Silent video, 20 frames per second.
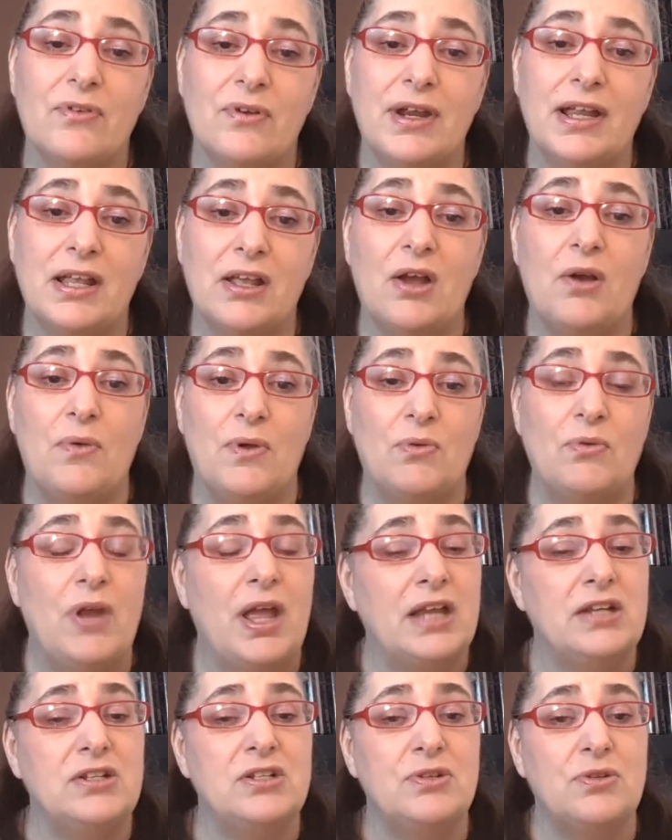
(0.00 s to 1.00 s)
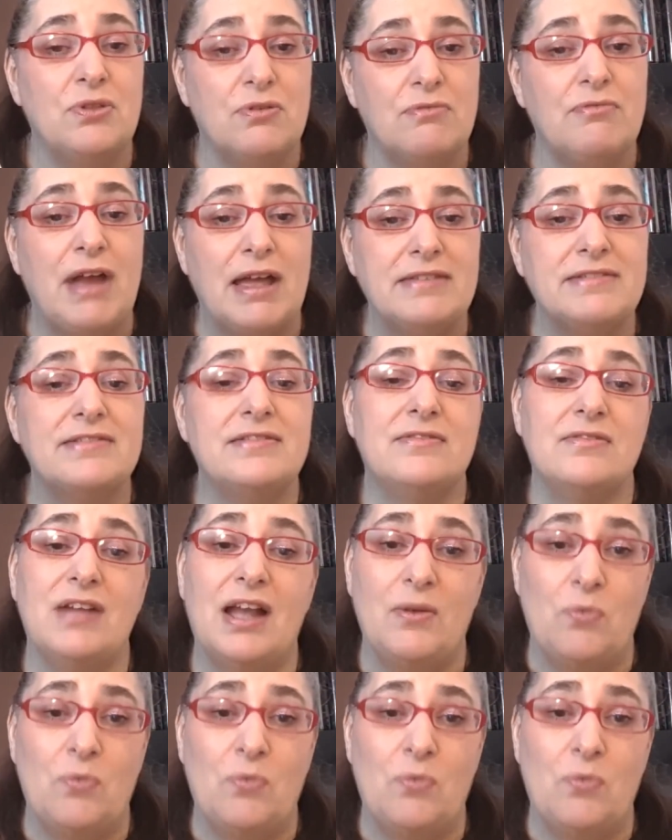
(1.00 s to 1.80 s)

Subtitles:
I go and do the rest.